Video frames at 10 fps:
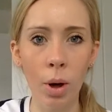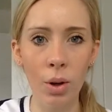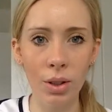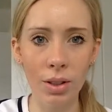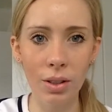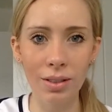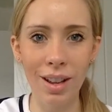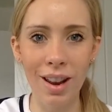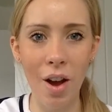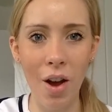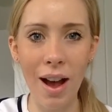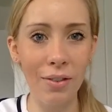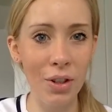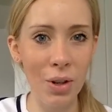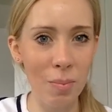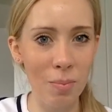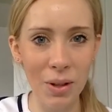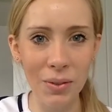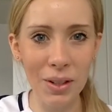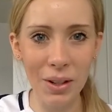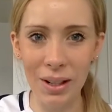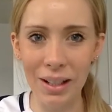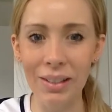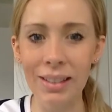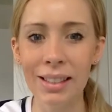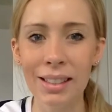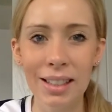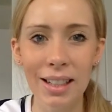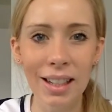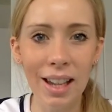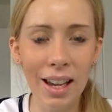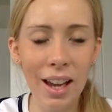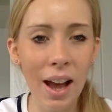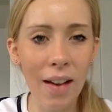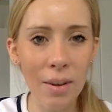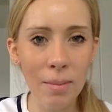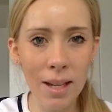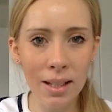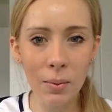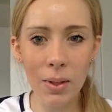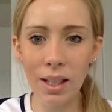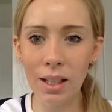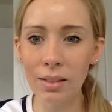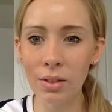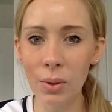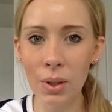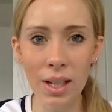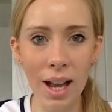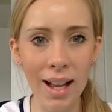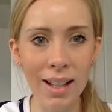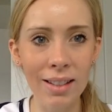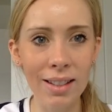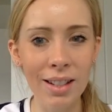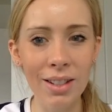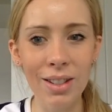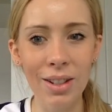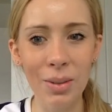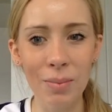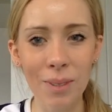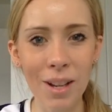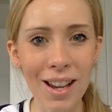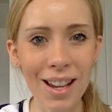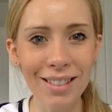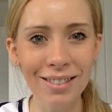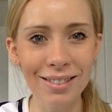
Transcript: post after this video link. Okay, have an amazing weekend everyone, and see you soon. Bye.